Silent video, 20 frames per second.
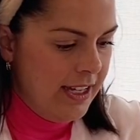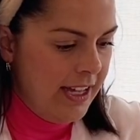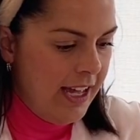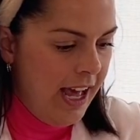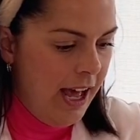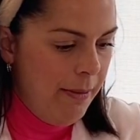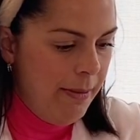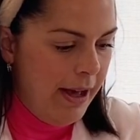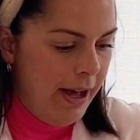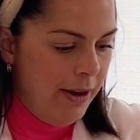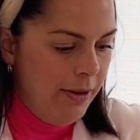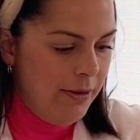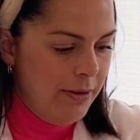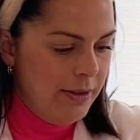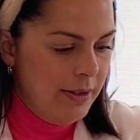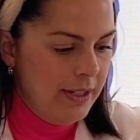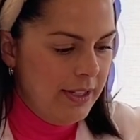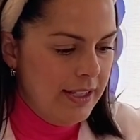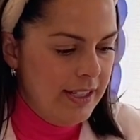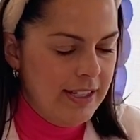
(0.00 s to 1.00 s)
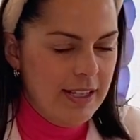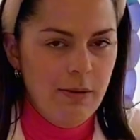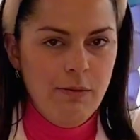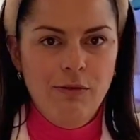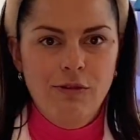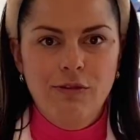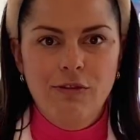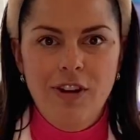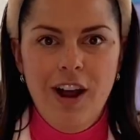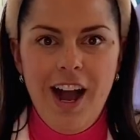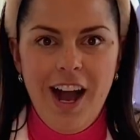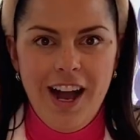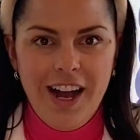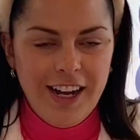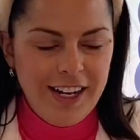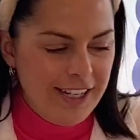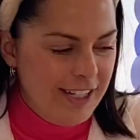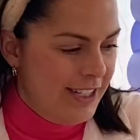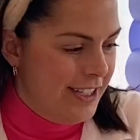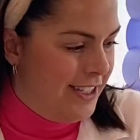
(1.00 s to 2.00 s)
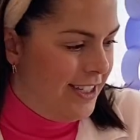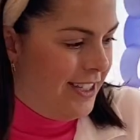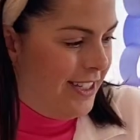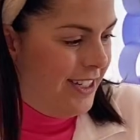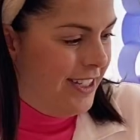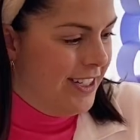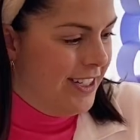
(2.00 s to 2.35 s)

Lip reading: How about some rocks?